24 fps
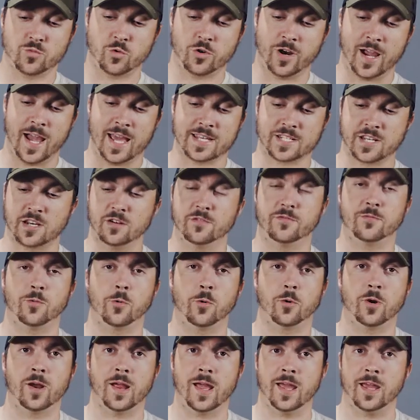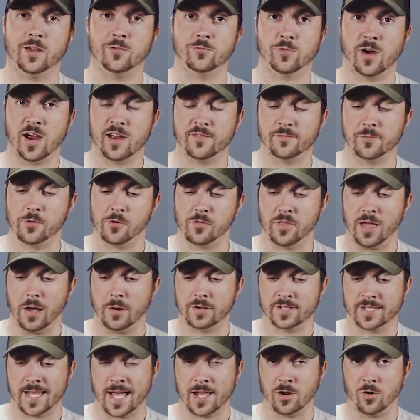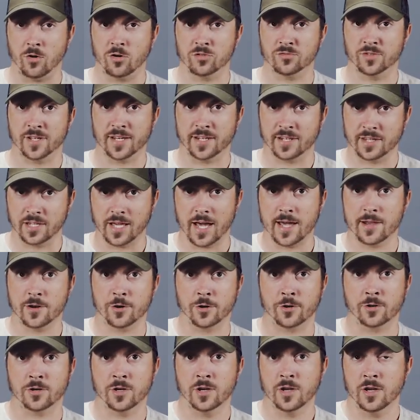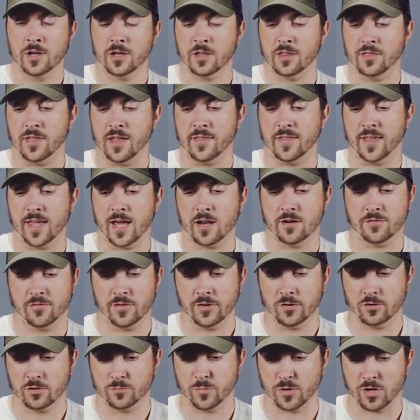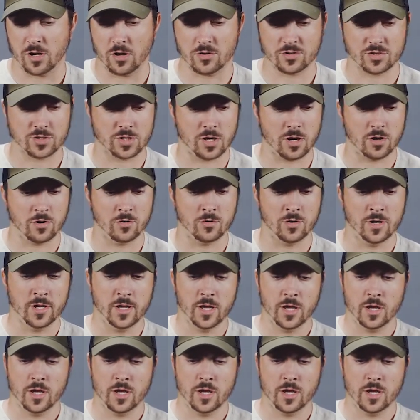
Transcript: were asking for a rifle that was not only lighter than the Enfield, but also